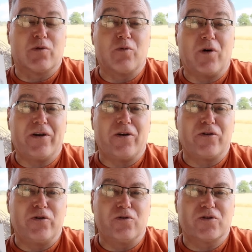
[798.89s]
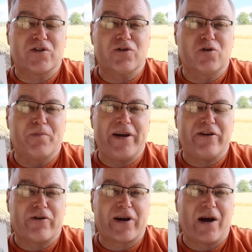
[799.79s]
Well, one, on your social
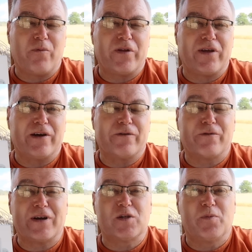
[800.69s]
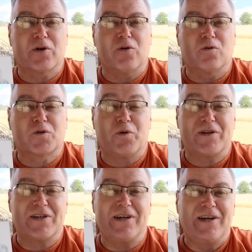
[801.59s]
media account, whether you're Facebook or
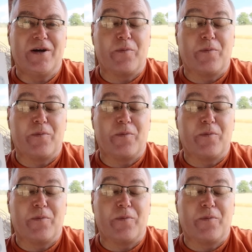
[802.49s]
Twitter,